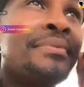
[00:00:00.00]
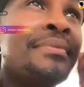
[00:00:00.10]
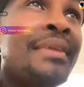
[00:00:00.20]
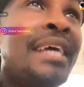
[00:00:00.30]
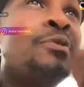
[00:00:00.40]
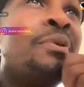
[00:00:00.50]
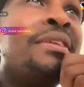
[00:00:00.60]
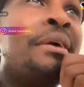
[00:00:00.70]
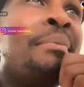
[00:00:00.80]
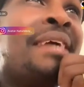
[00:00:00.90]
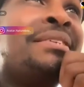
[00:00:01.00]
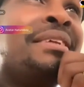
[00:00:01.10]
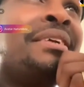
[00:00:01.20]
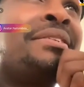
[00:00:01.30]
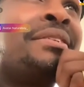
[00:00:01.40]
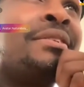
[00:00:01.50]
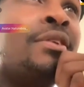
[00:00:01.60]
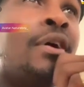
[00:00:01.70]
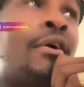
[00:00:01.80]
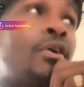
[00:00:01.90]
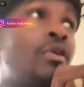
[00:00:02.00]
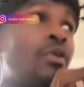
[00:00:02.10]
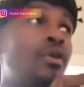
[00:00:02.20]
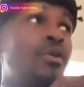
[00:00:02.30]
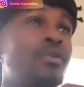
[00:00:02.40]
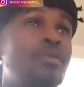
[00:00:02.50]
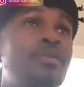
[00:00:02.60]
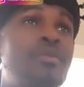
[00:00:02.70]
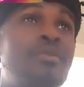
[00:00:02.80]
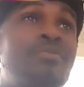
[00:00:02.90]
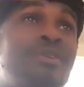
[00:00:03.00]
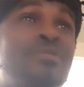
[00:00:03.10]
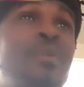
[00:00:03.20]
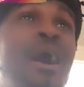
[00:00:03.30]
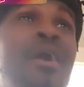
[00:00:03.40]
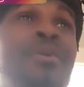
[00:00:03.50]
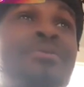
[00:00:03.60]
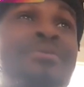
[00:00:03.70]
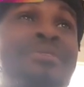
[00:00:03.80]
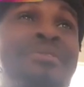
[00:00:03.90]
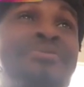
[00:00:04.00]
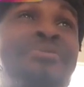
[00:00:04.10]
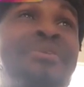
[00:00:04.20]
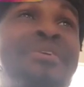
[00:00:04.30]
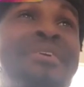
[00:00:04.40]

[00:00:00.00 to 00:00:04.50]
That's where the imagination runs wild and free.